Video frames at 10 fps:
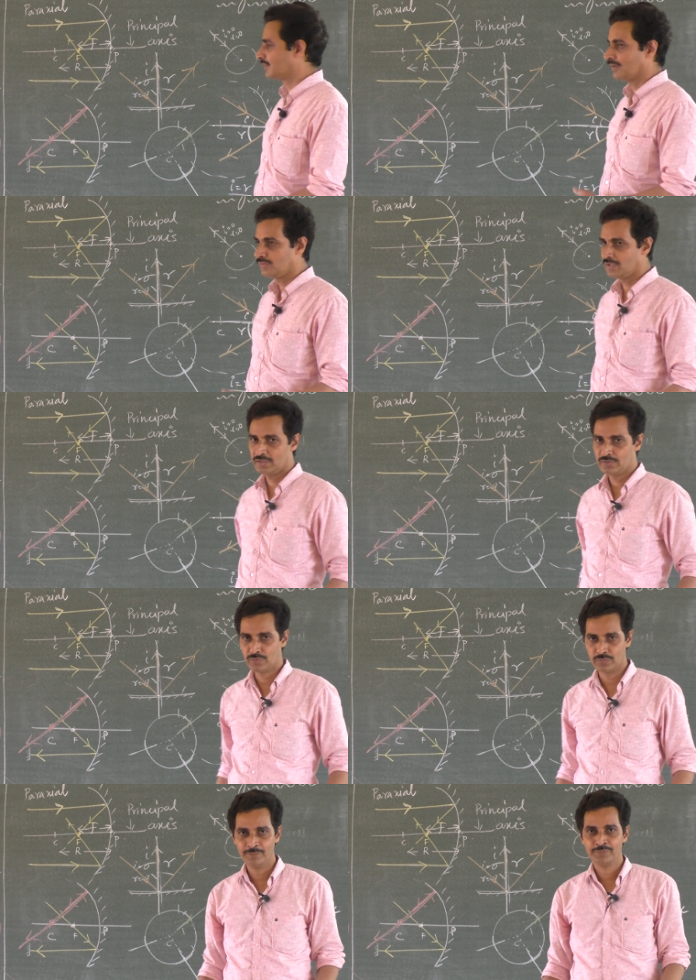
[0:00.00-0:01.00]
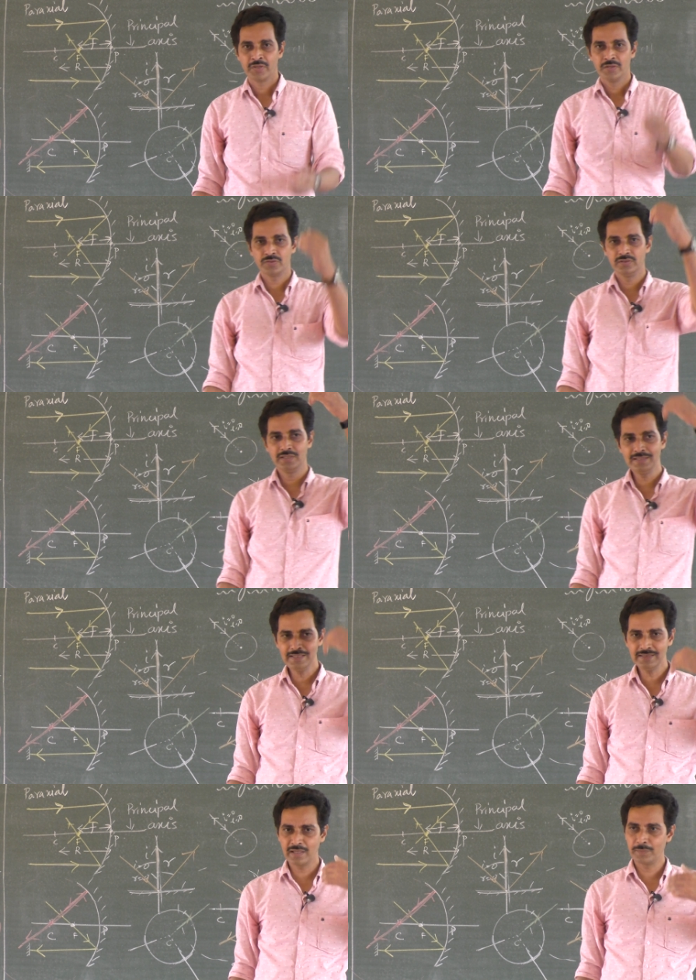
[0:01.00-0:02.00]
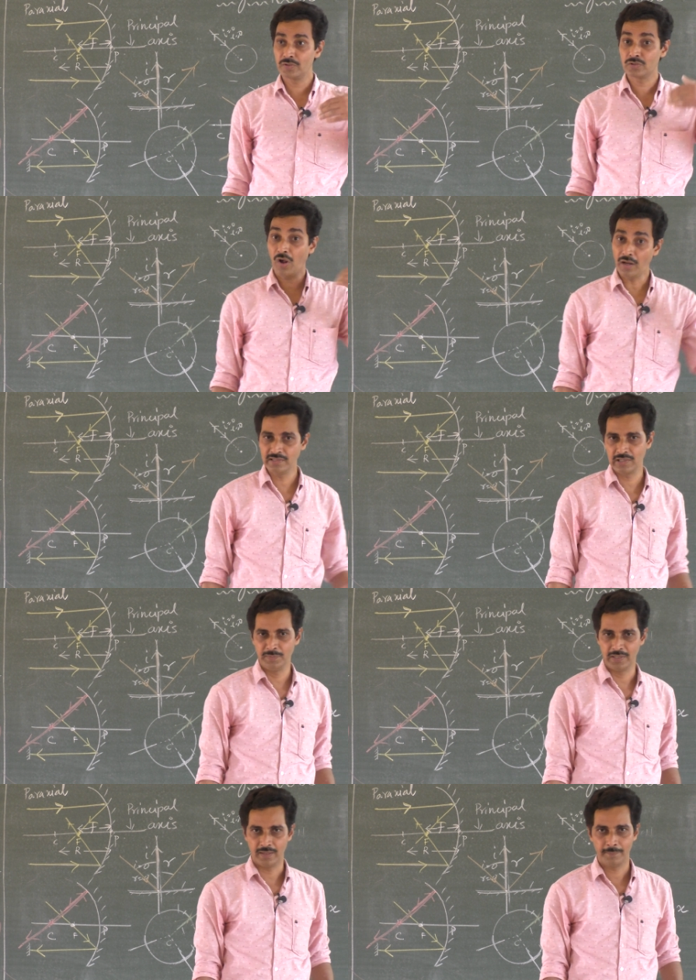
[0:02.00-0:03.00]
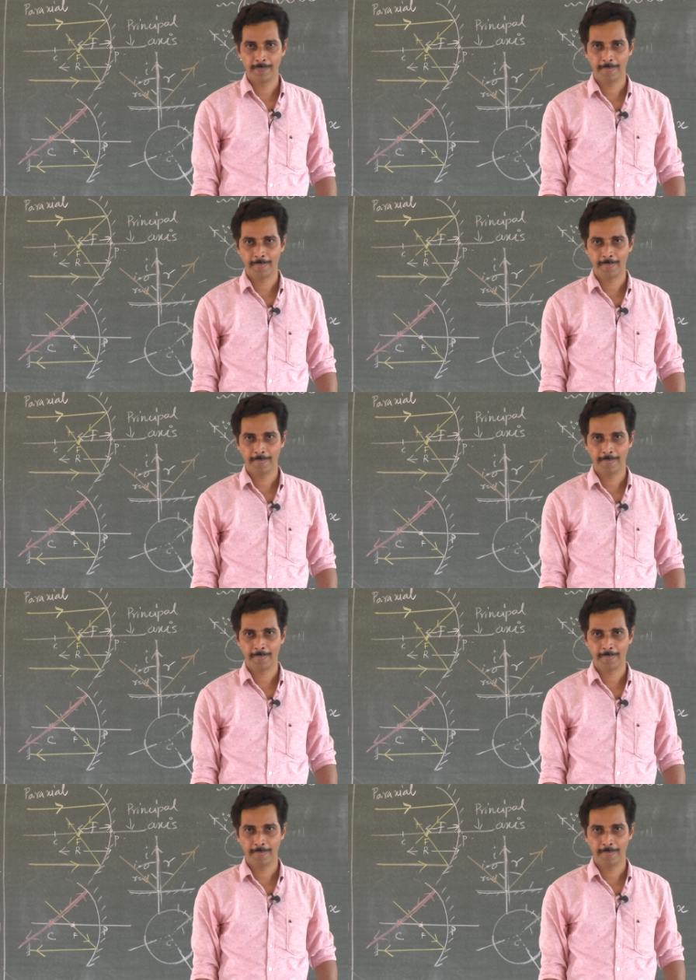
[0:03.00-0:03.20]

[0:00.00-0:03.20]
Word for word: definitely true. So this is about concave mirror.